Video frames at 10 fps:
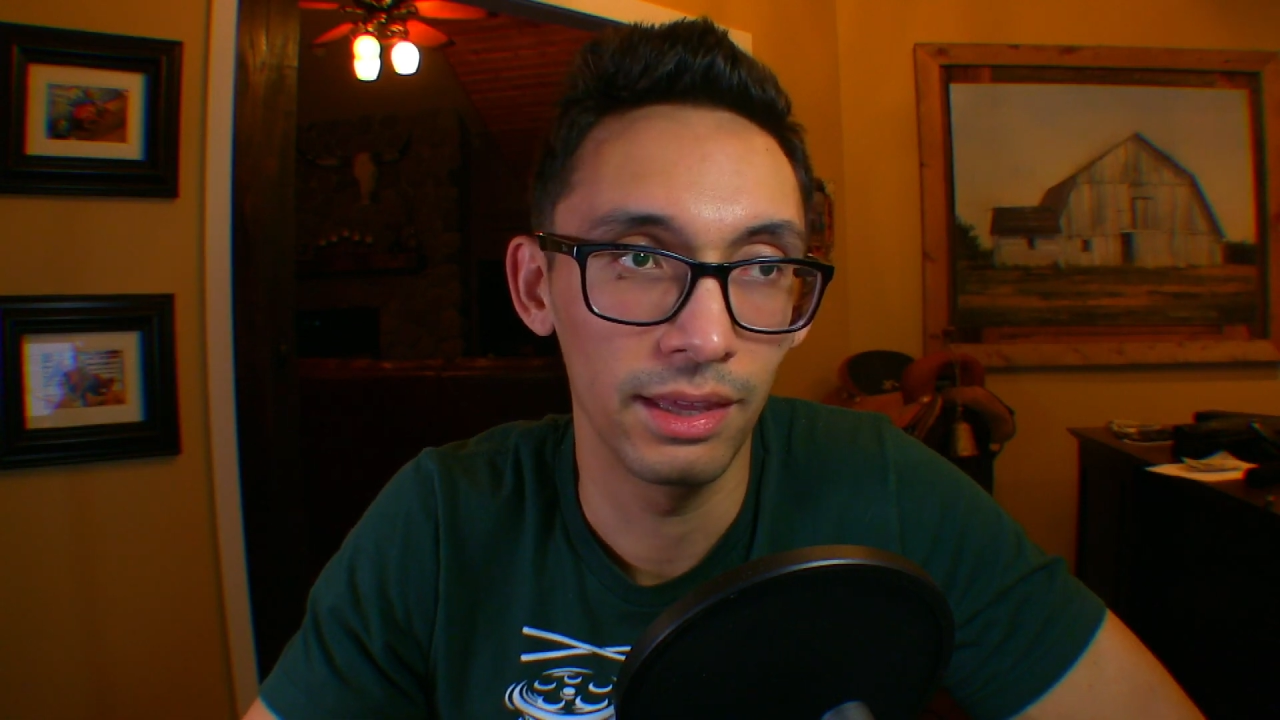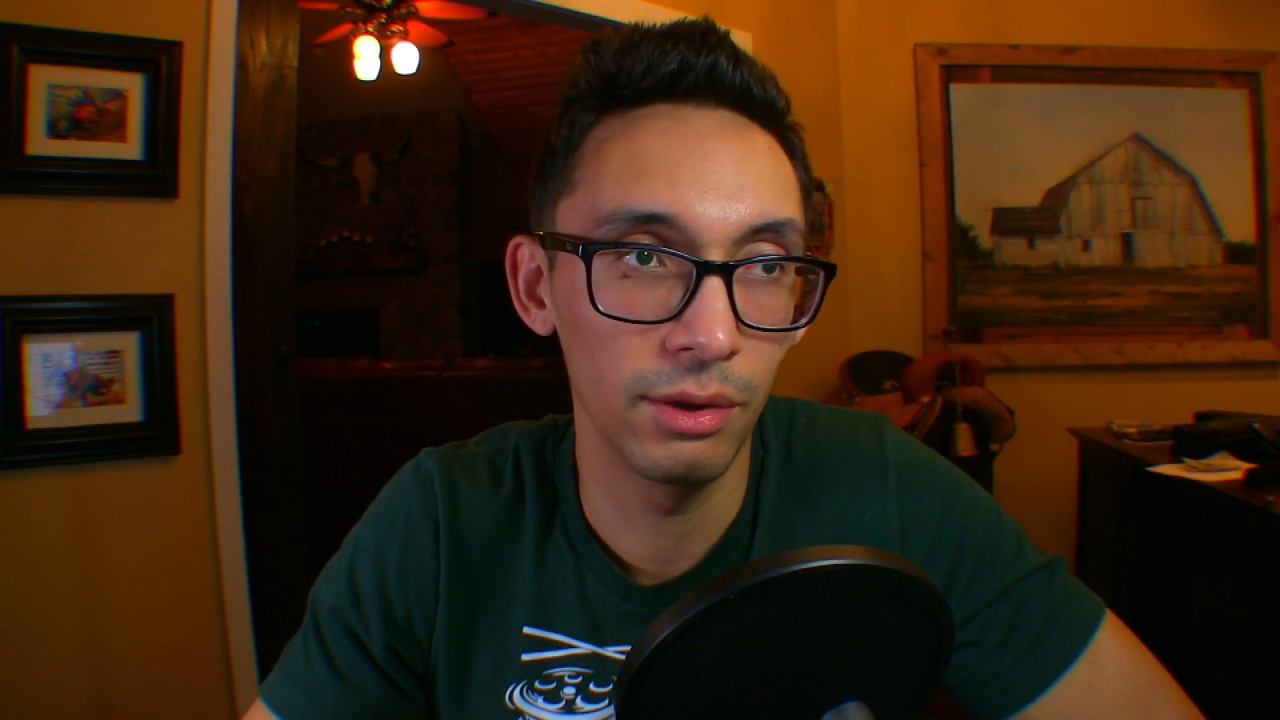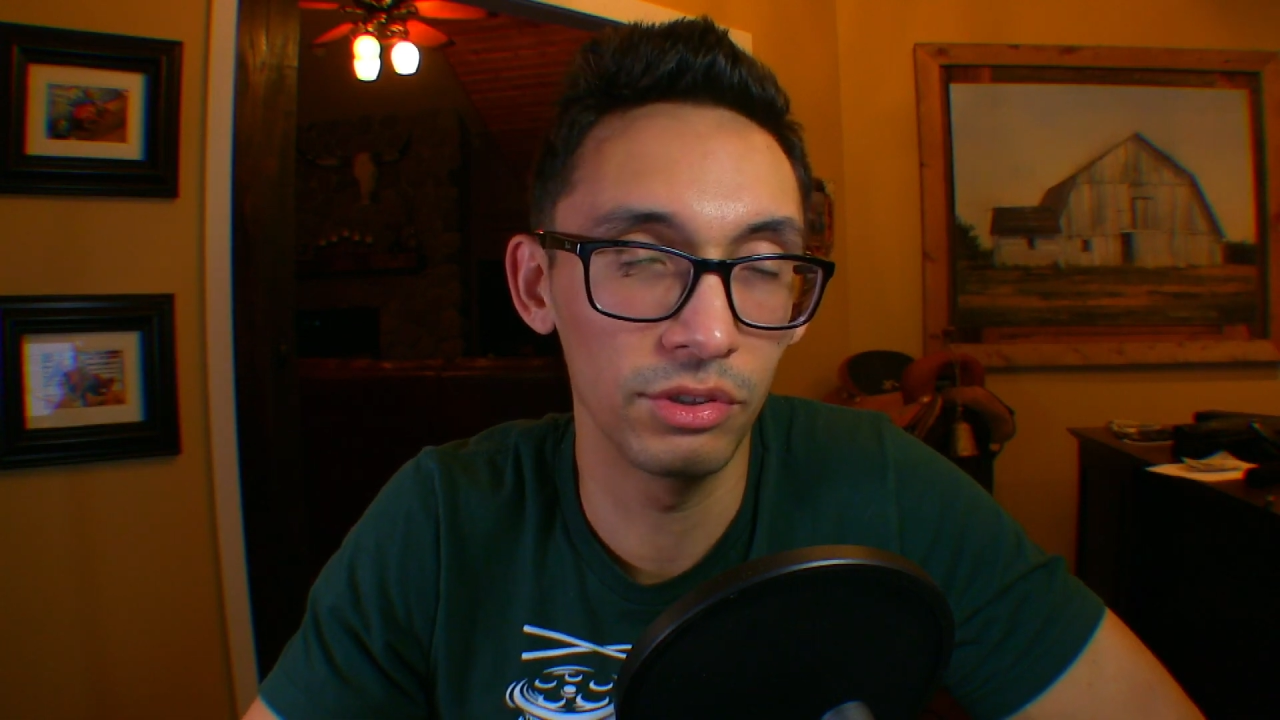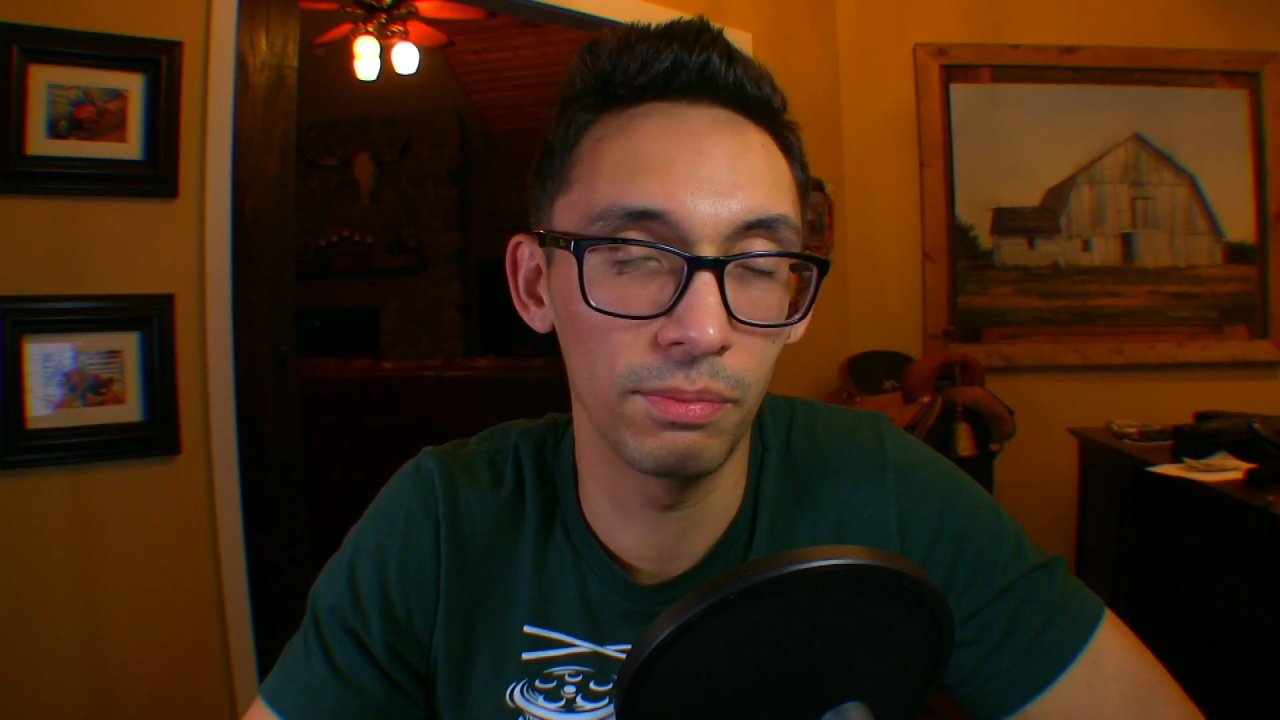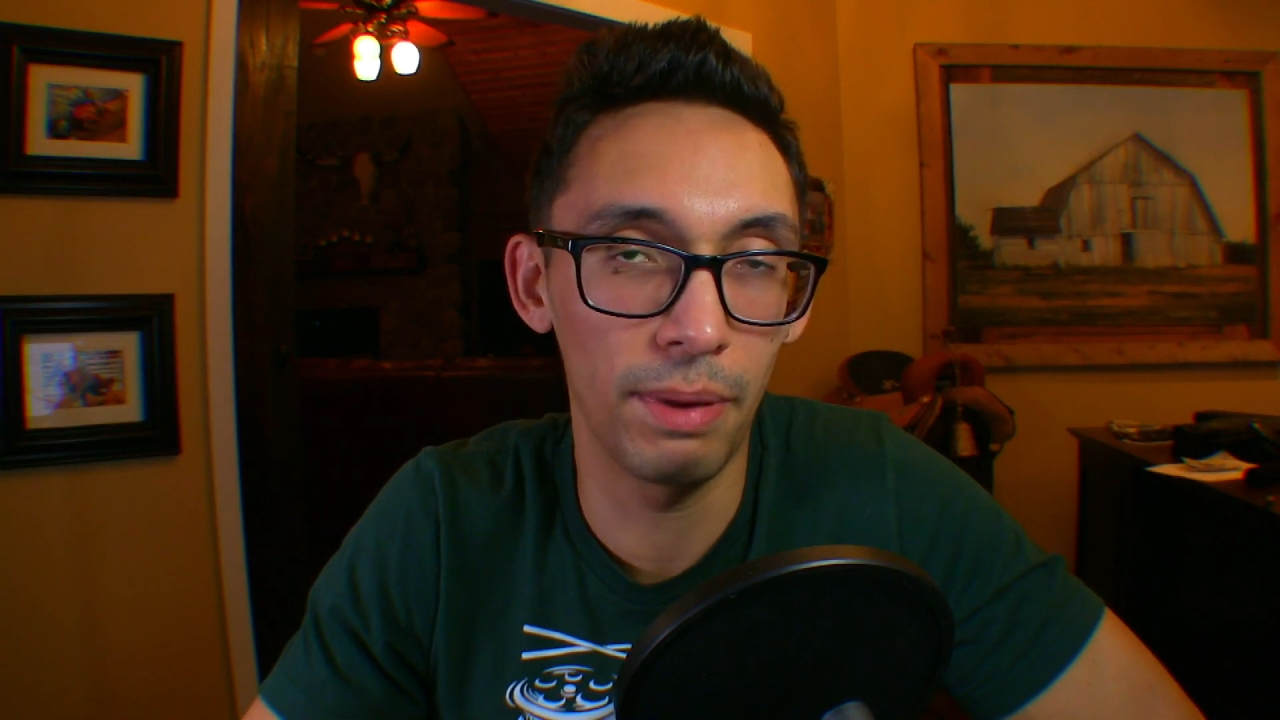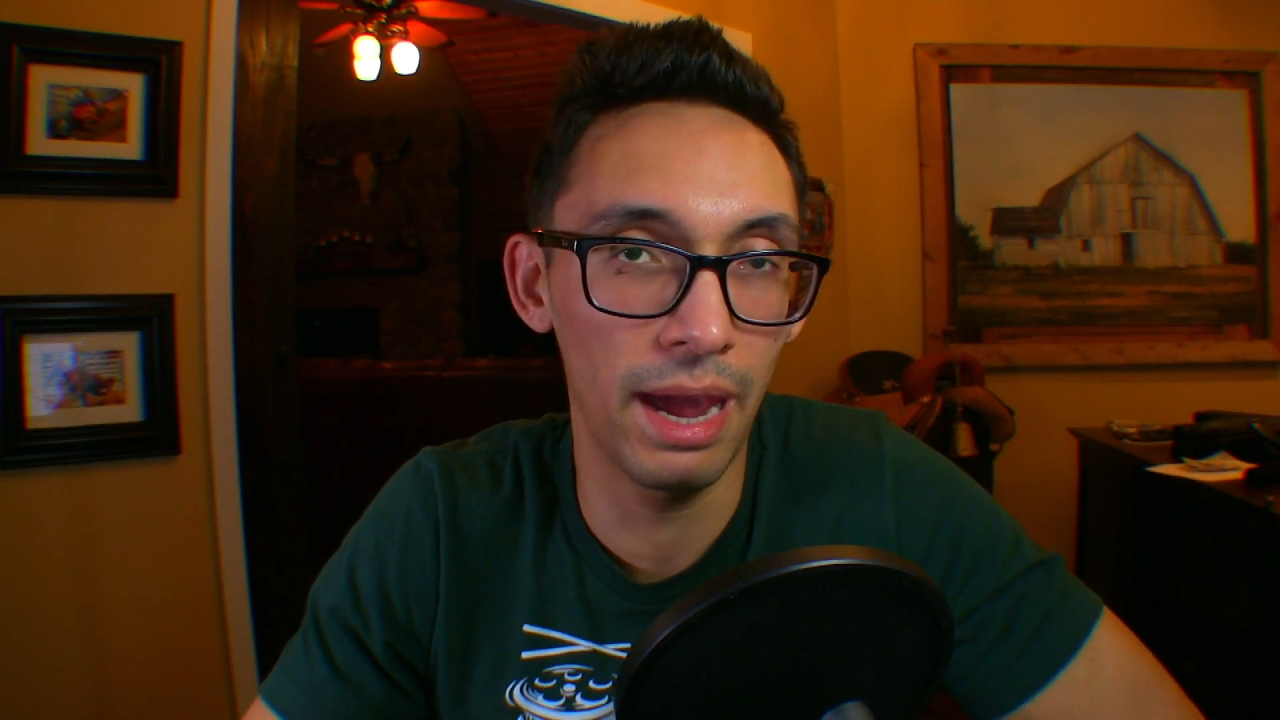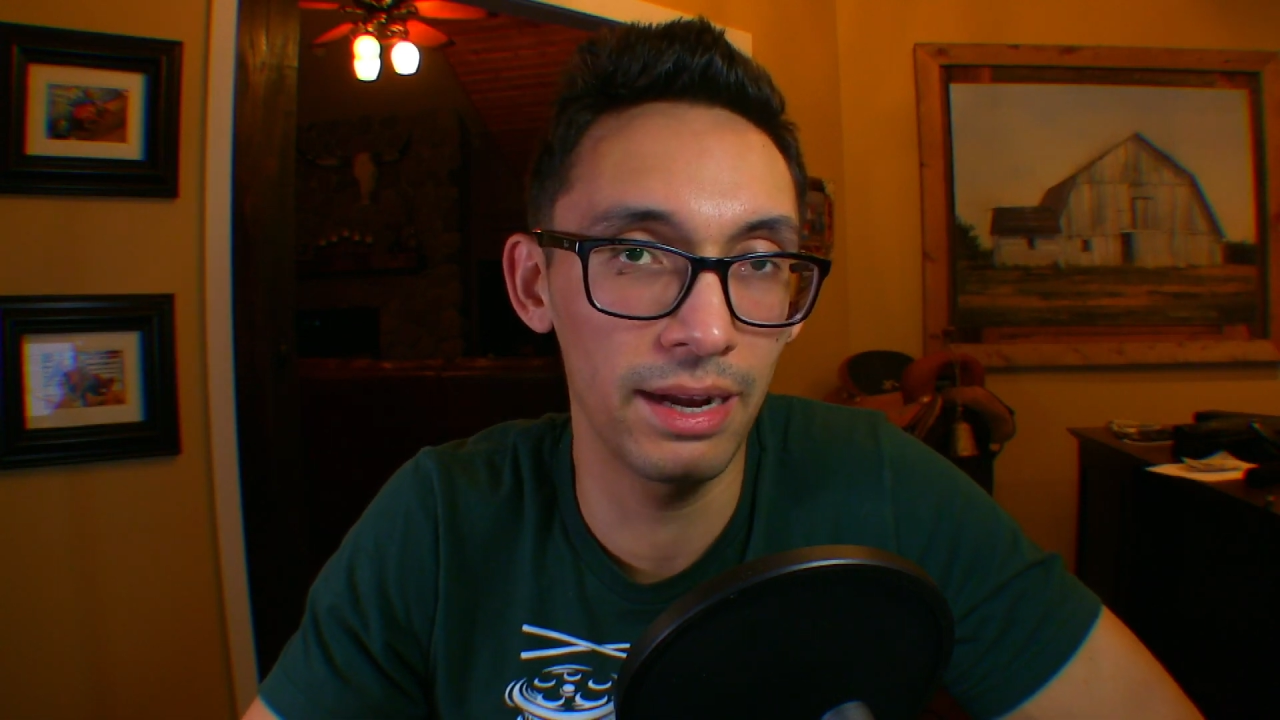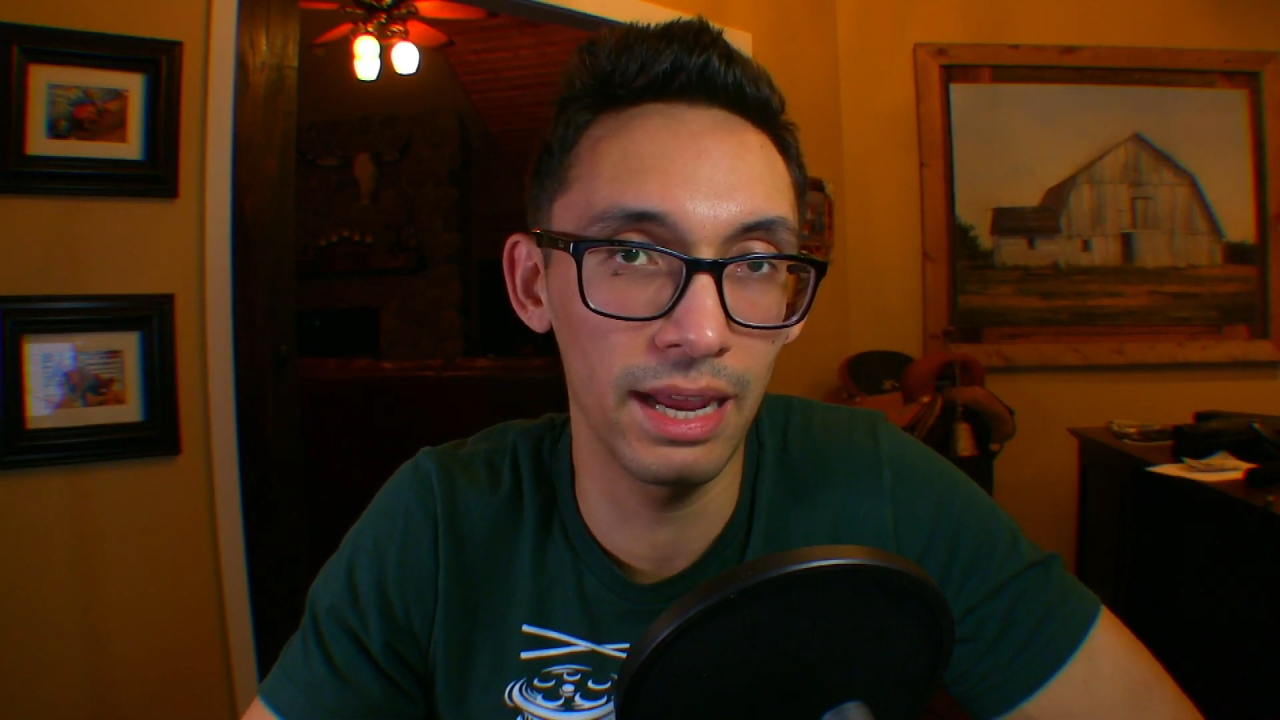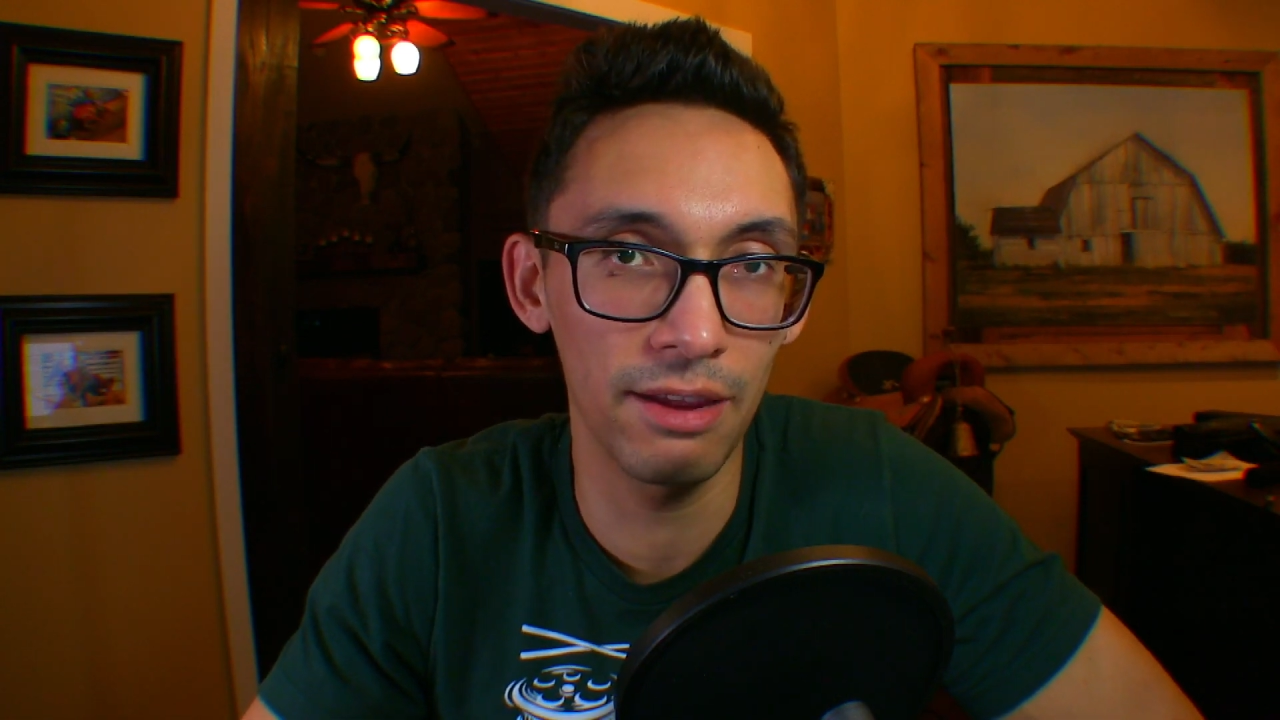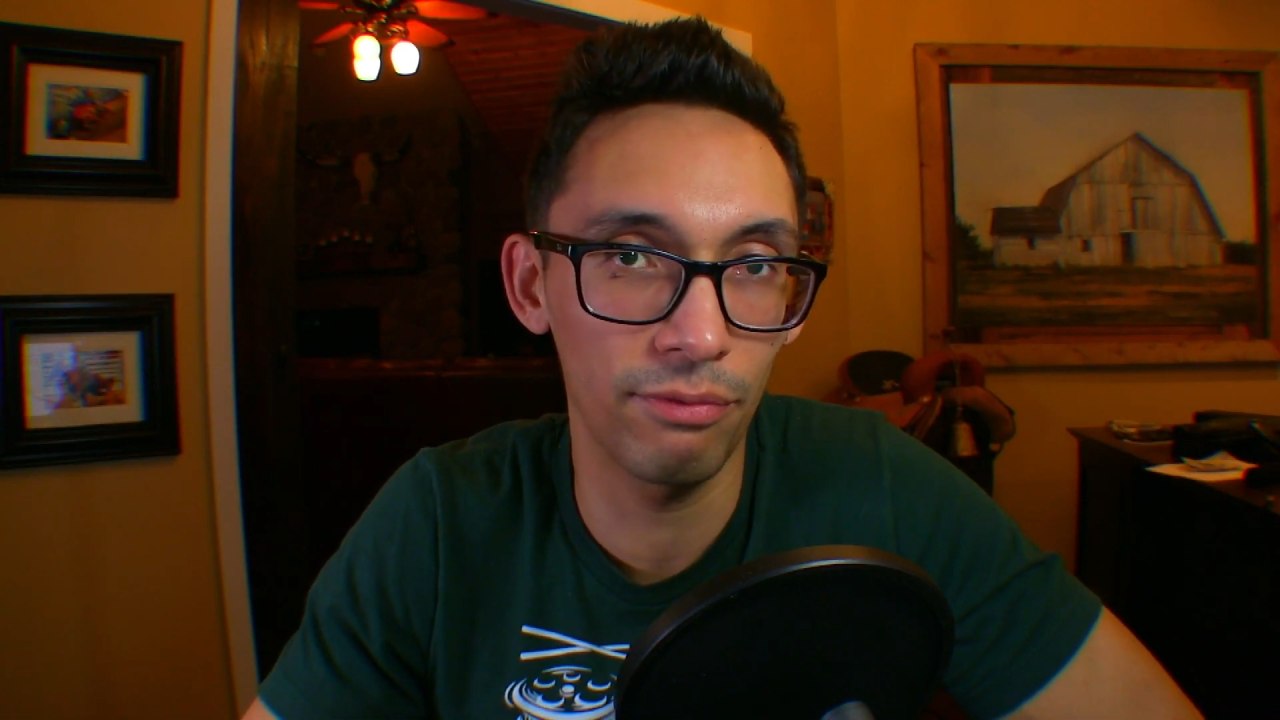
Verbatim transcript: It was a bad day